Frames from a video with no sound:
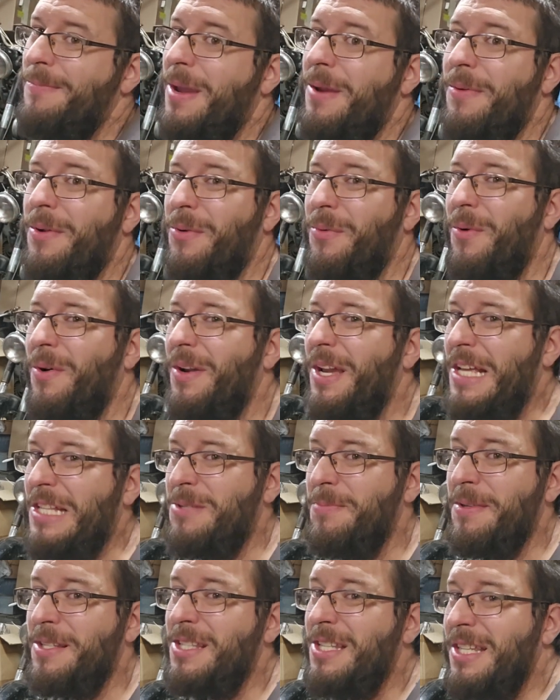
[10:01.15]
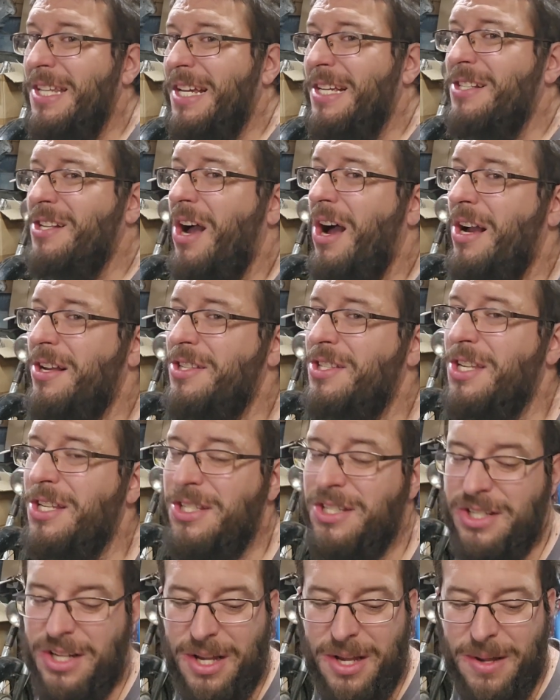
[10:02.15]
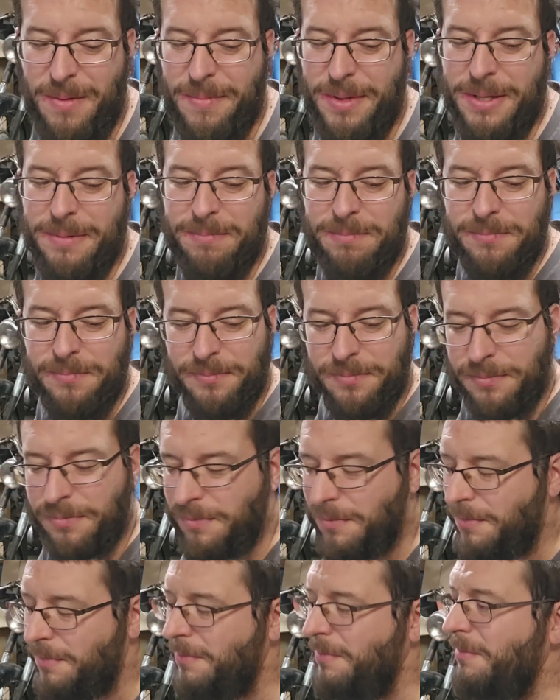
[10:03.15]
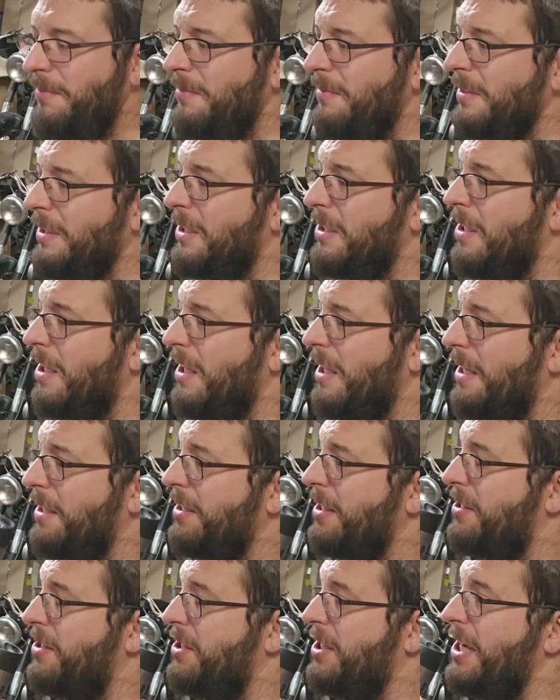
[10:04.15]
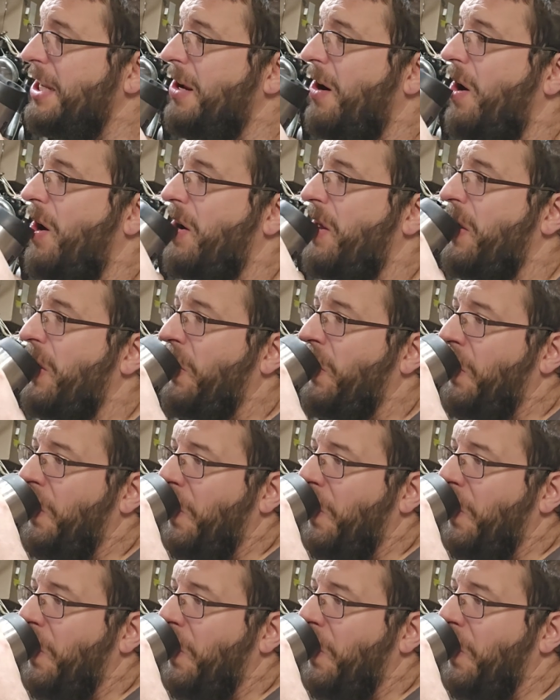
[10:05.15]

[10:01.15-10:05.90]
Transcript: Maybe there won't. It's missing the exhaust system and the seat on it.